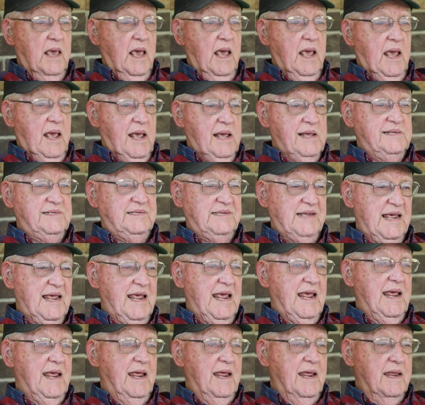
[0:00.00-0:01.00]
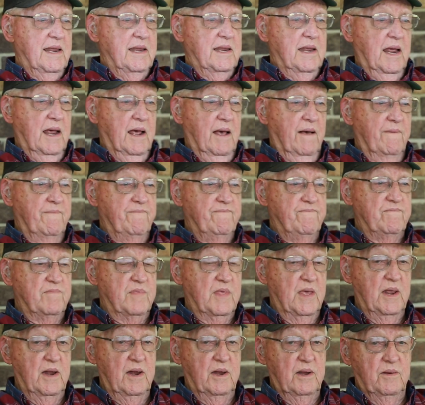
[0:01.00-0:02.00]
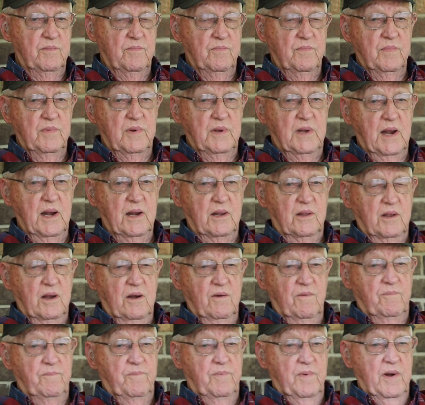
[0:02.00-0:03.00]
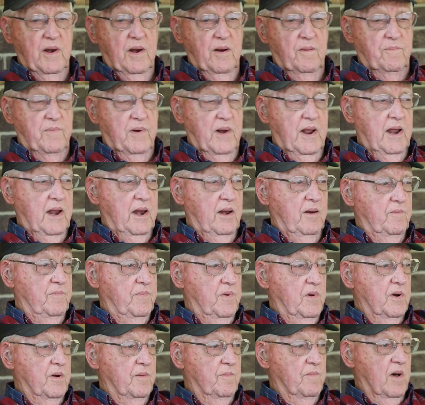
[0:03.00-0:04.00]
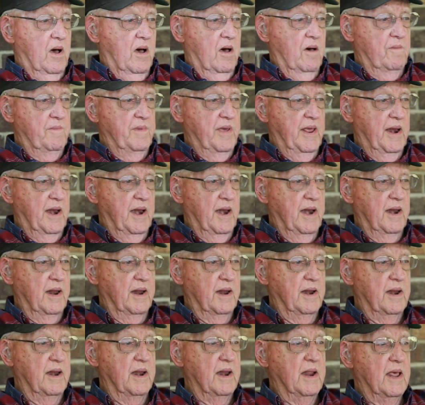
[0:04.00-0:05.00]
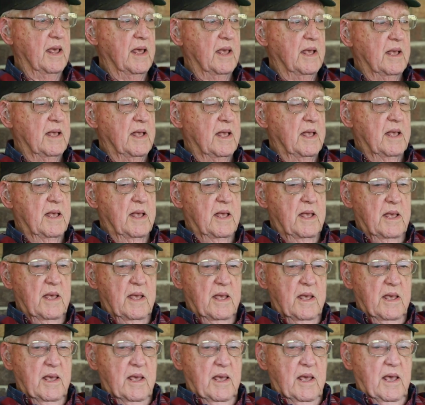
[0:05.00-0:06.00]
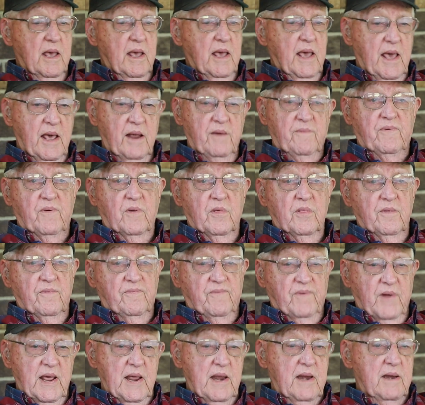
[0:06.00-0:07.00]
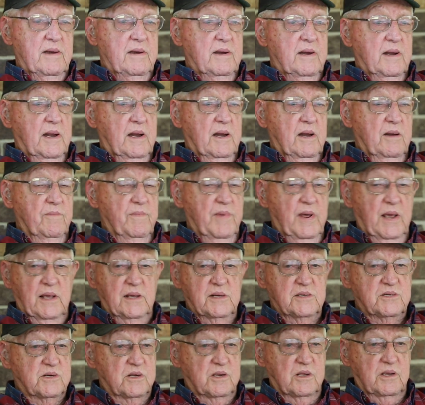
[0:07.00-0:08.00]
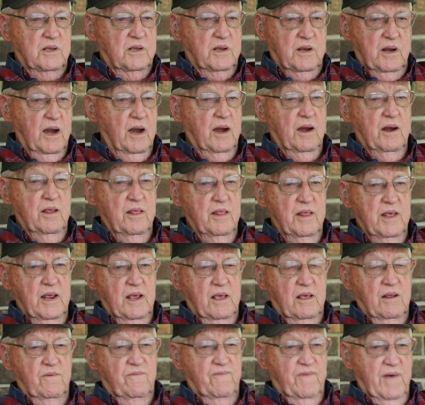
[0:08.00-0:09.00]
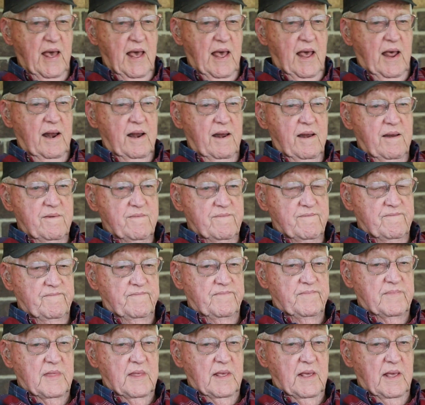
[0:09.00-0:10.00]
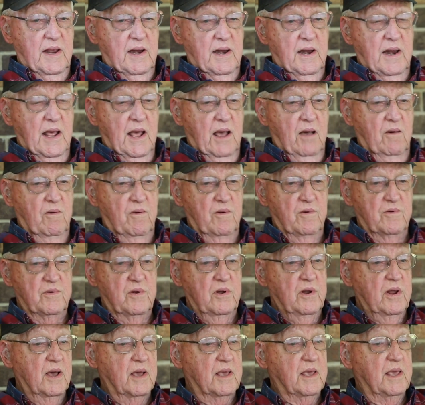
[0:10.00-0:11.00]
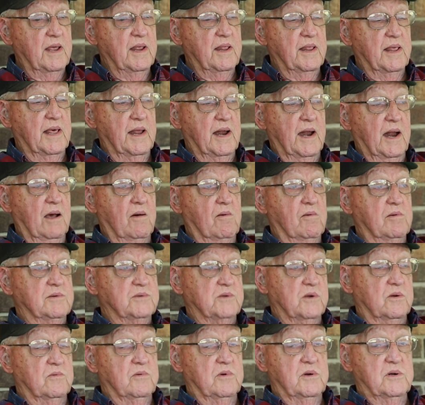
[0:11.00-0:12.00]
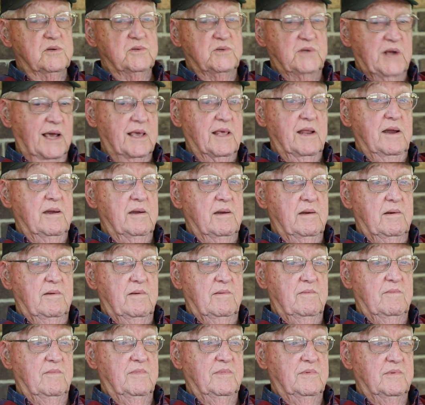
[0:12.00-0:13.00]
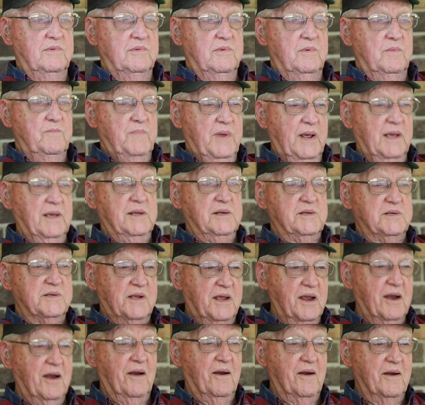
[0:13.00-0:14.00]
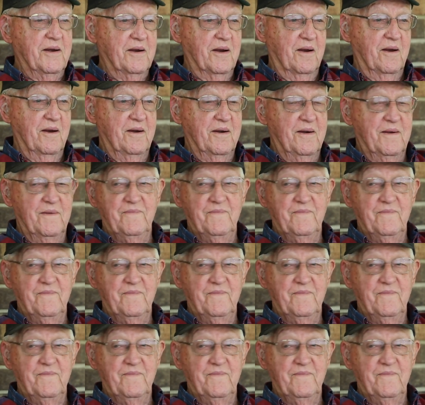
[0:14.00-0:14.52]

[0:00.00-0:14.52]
K-A-Z-E, yeah. They'd take their airplane, put a bomb in it, and head for the fleet and the biggest carrier they could find. And I was lucky that I was on the second biggest carrier,